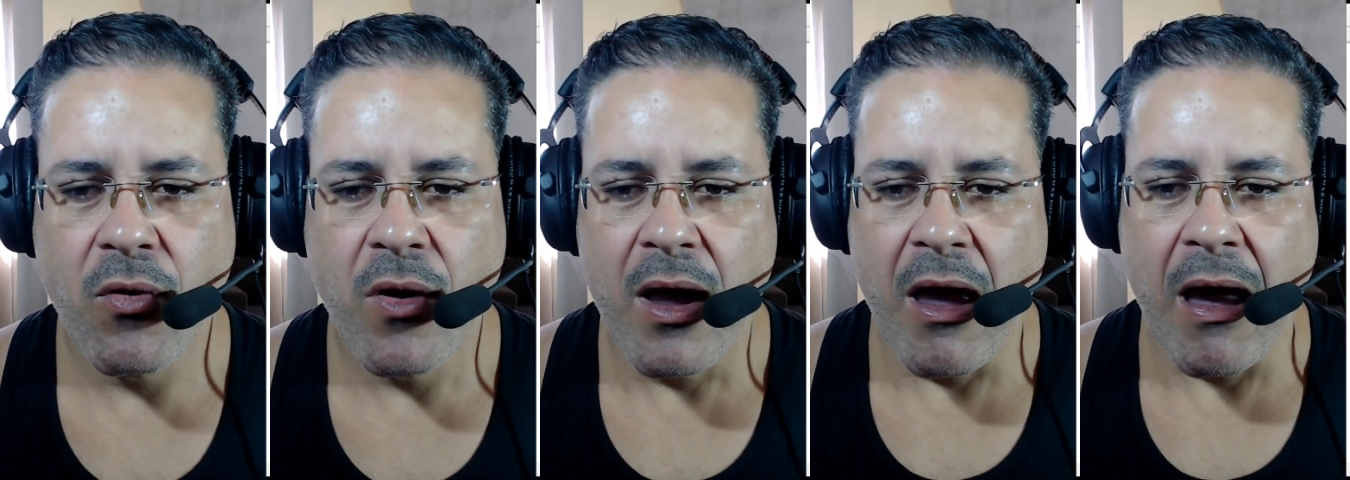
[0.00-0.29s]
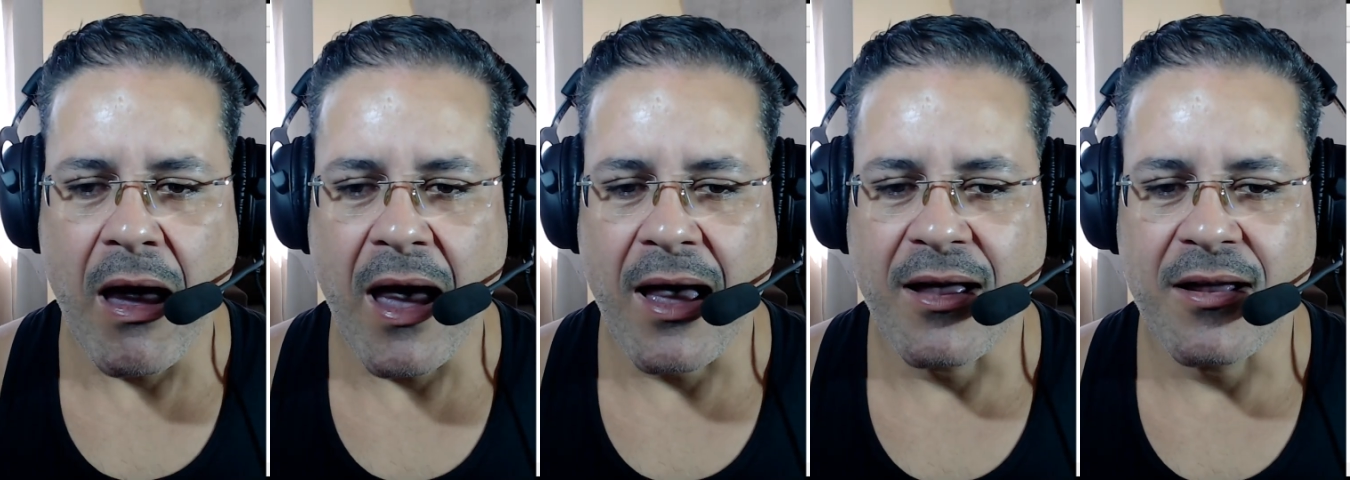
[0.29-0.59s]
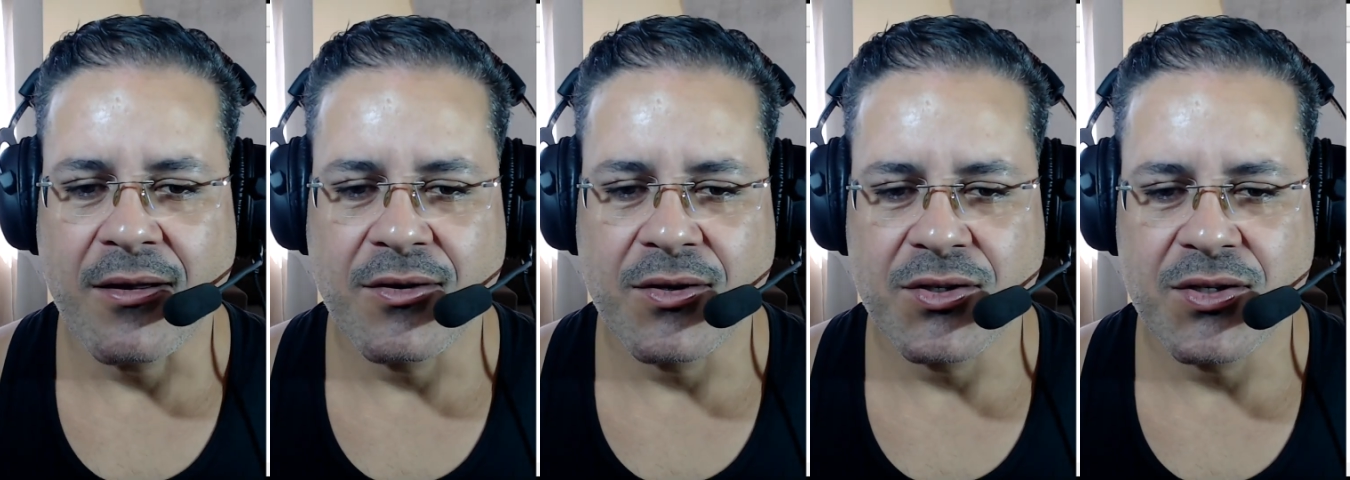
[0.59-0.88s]

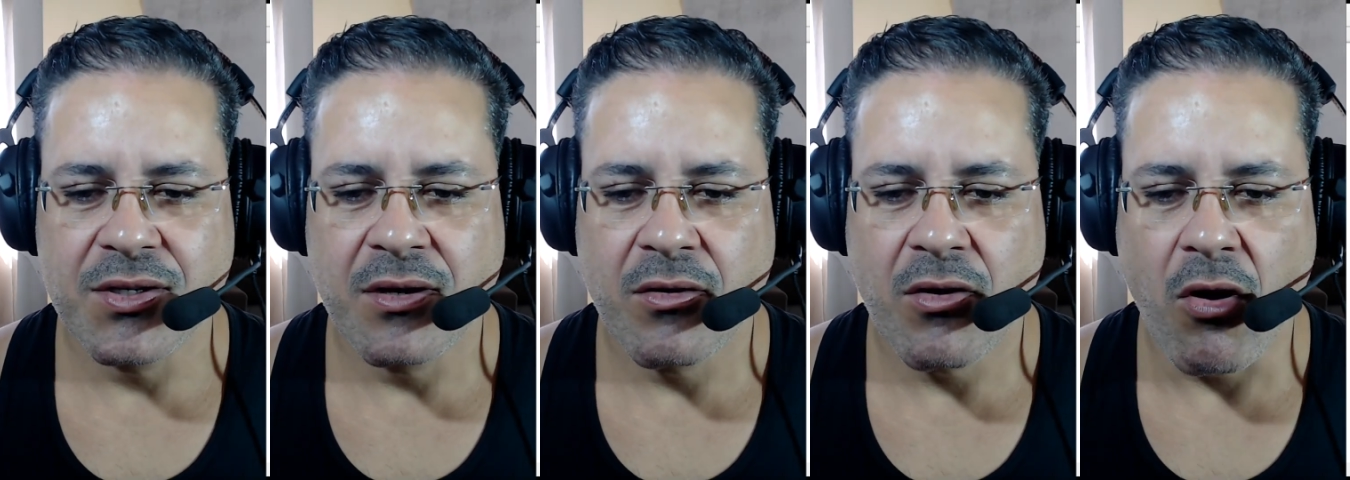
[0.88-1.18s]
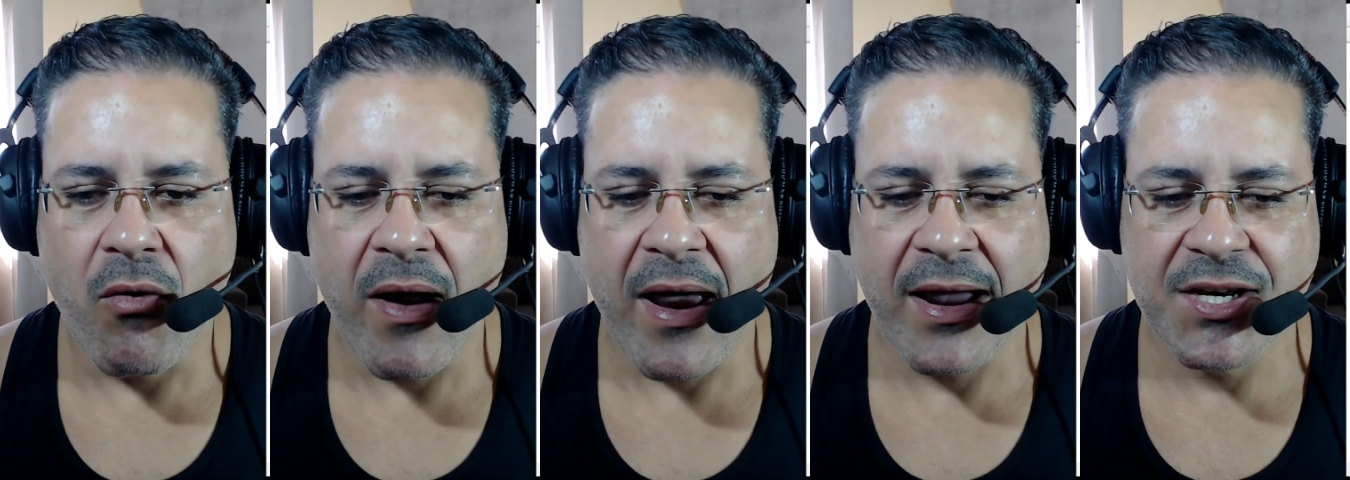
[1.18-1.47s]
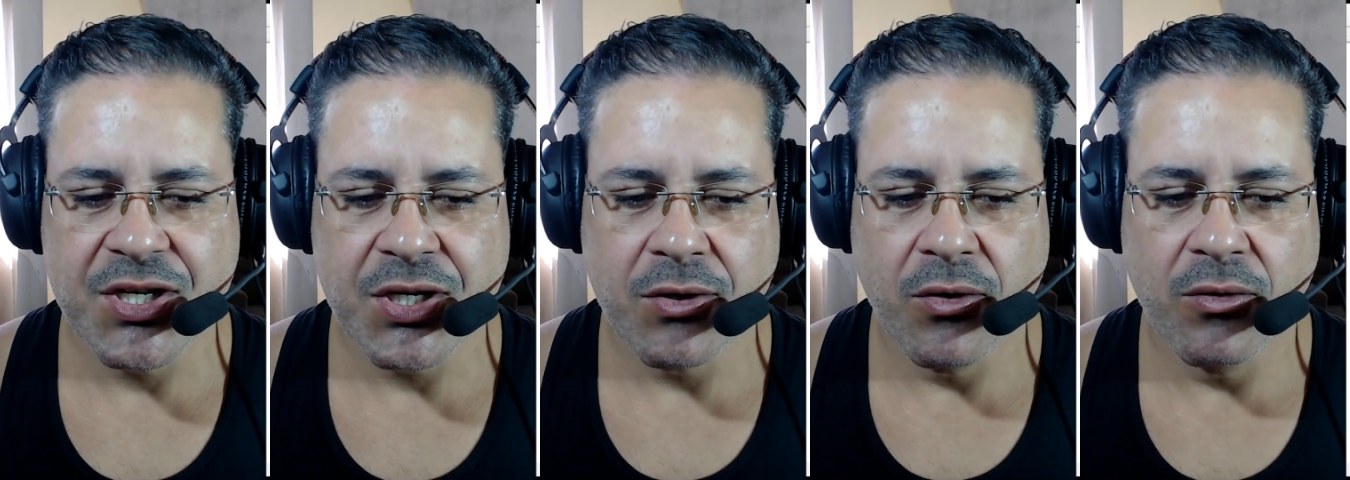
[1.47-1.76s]
and correct
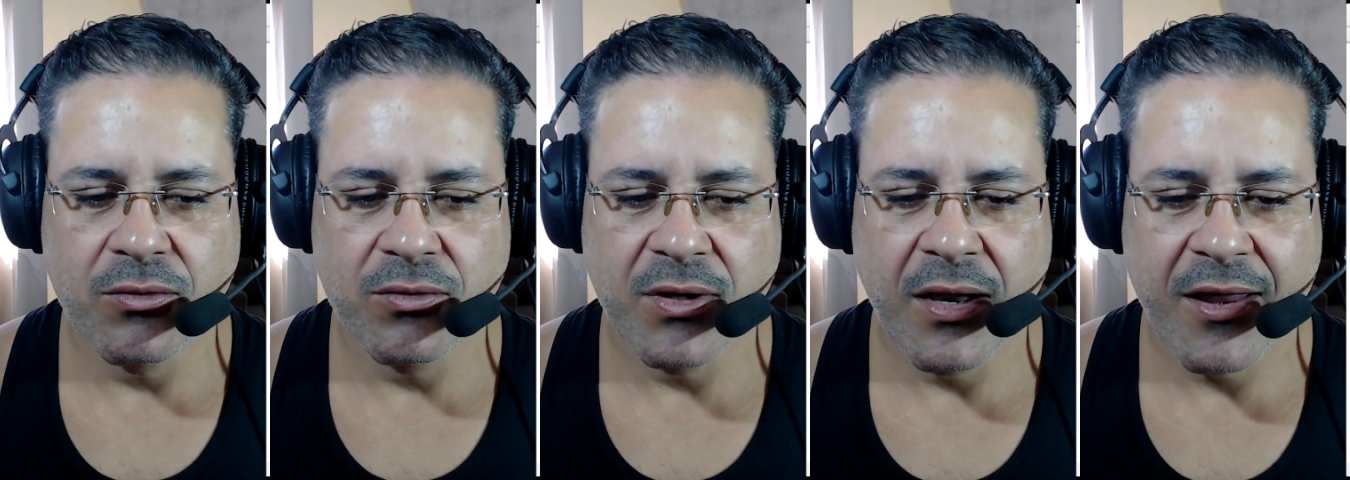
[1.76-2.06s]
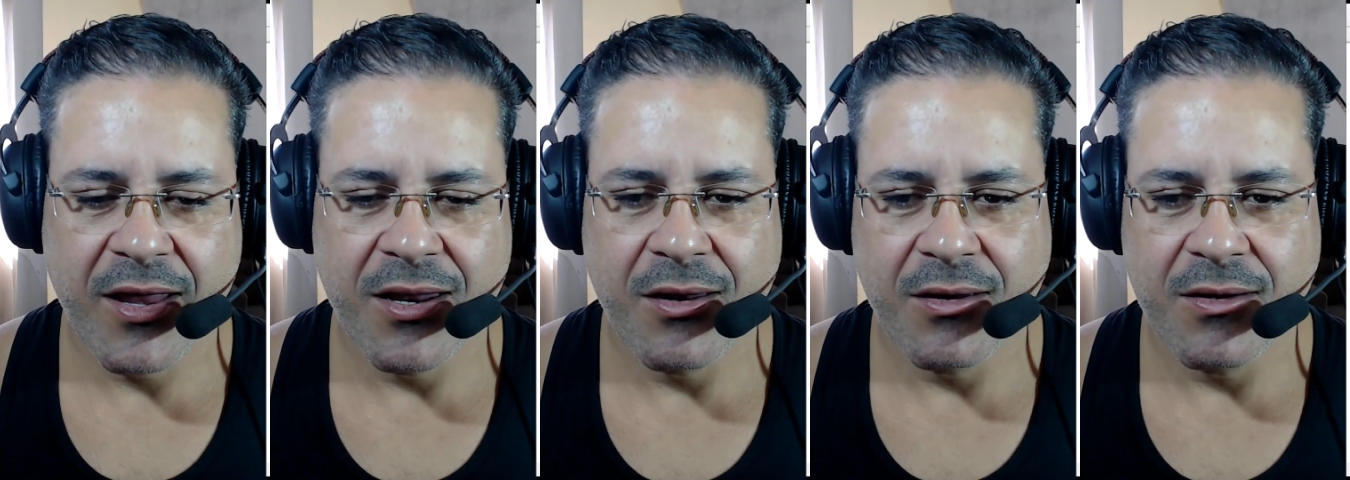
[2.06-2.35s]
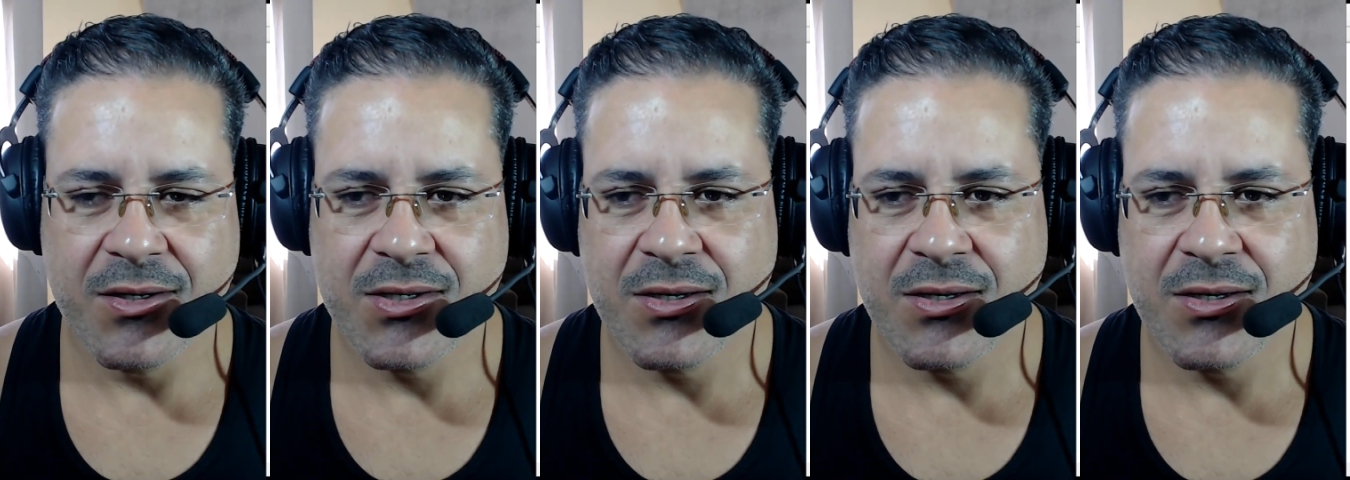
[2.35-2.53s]
all the things